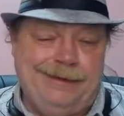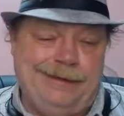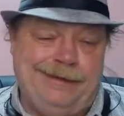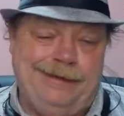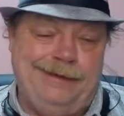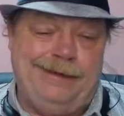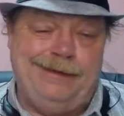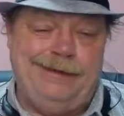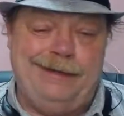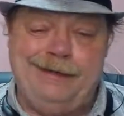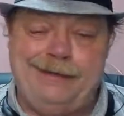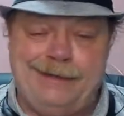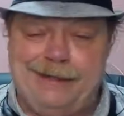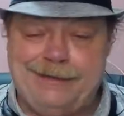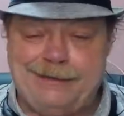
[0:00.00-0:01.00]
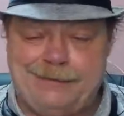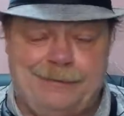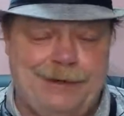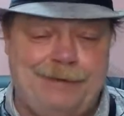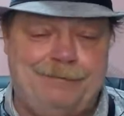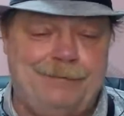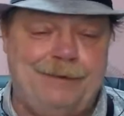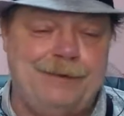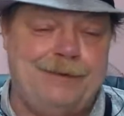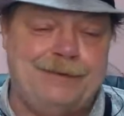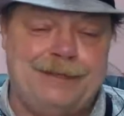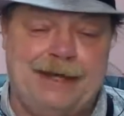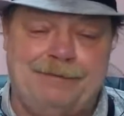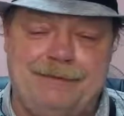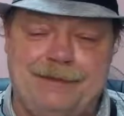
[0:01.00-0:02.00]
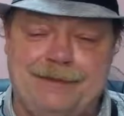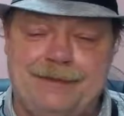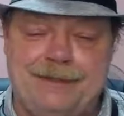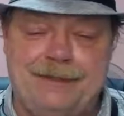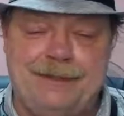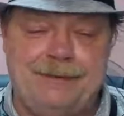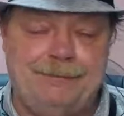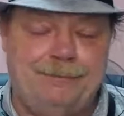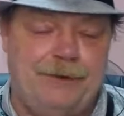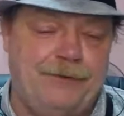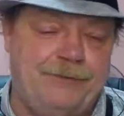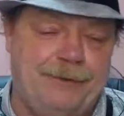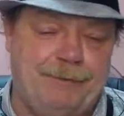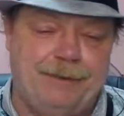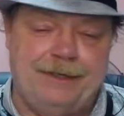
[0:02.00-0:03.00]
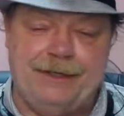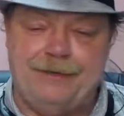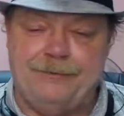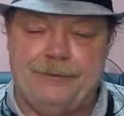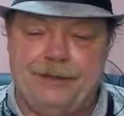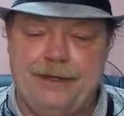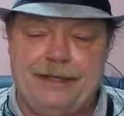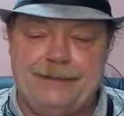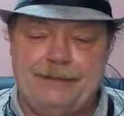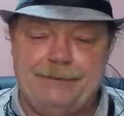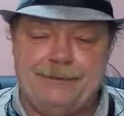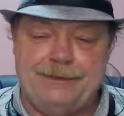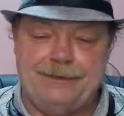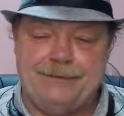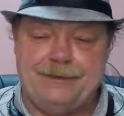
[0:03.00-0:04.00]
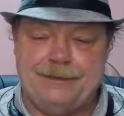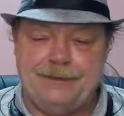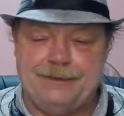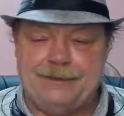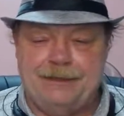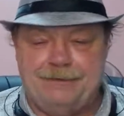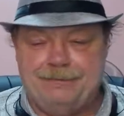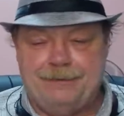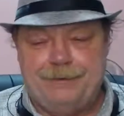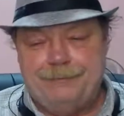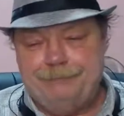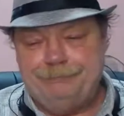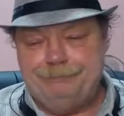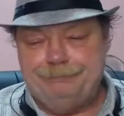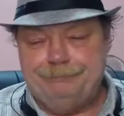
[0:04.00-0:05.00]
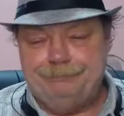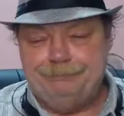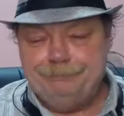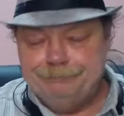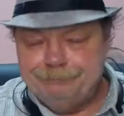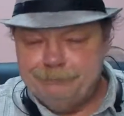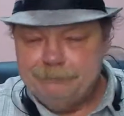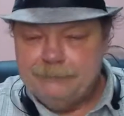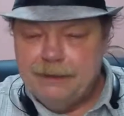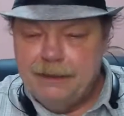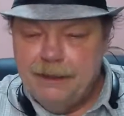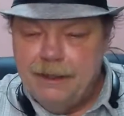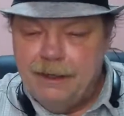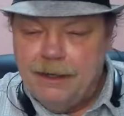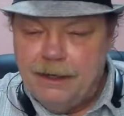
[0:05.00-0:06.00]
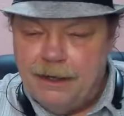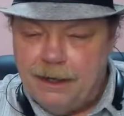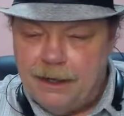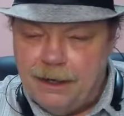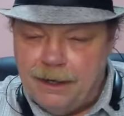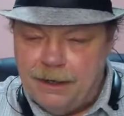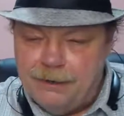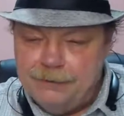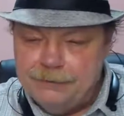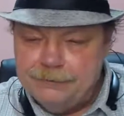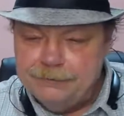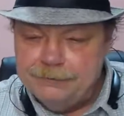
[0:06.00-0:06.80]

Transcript: it takes great photos, obviously, that most people didn't realize he was using his cell phone.